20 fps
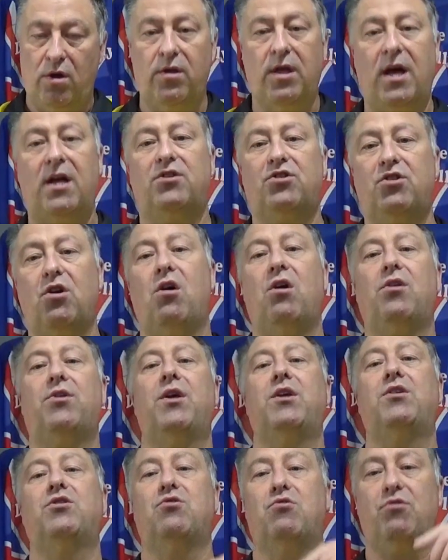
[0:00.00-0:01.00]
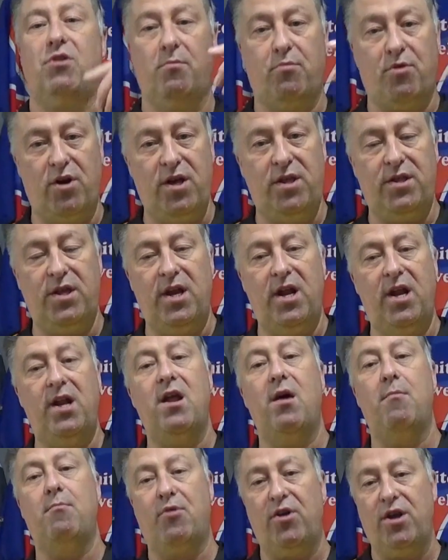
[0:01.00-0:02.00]
that sort of thing. So you're breathing in
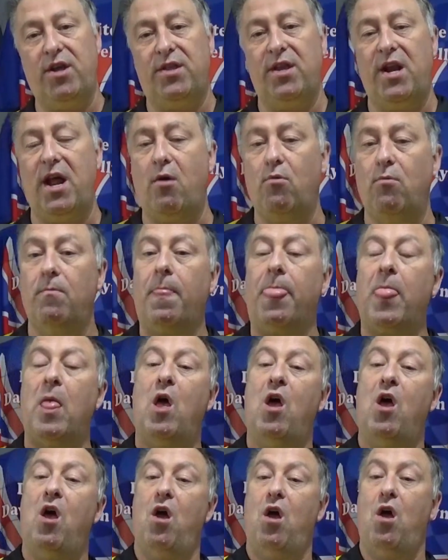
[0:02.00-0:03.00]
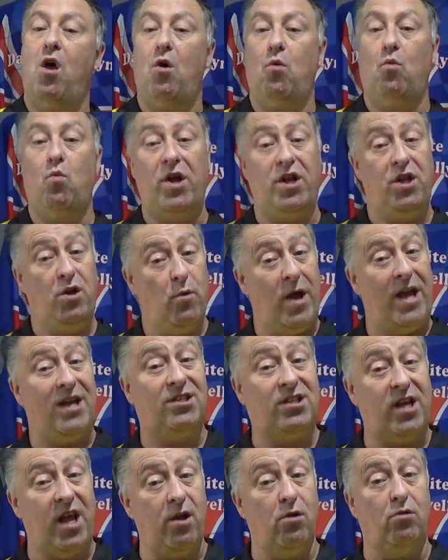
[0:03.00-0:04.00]
and breathing out. When you
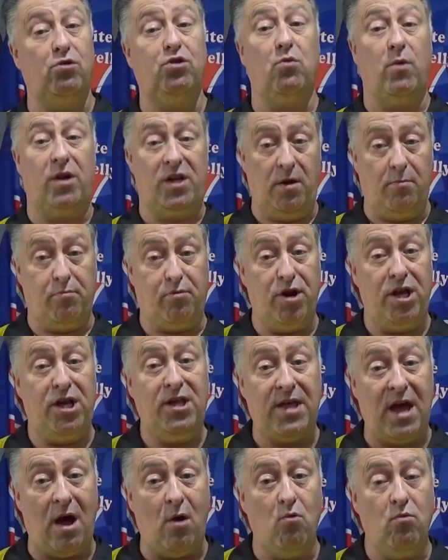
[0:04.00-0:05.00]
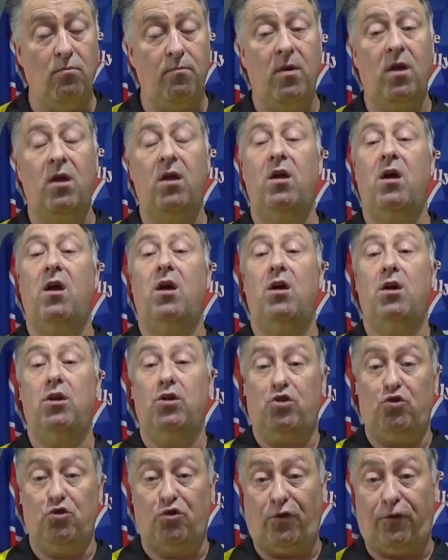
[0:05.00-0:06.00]
exhale, so when you breathe out,
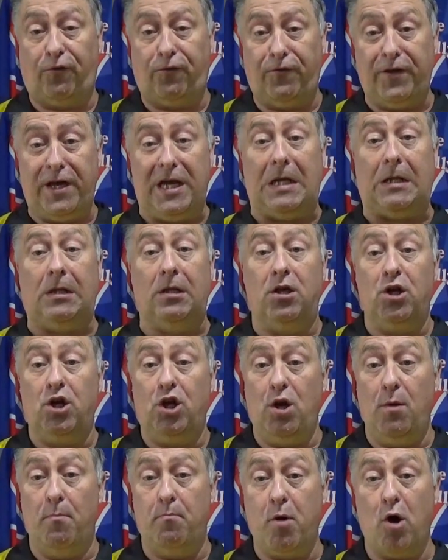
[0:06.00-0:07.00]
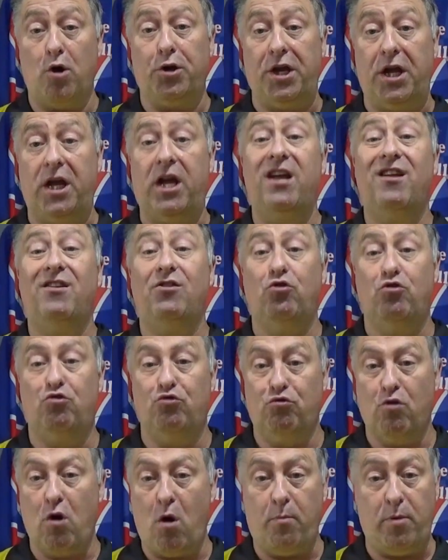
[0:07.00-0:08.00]
just feel your body
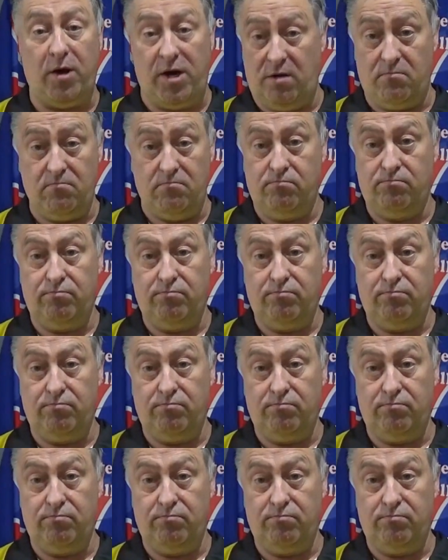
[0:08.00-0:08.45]
dropping.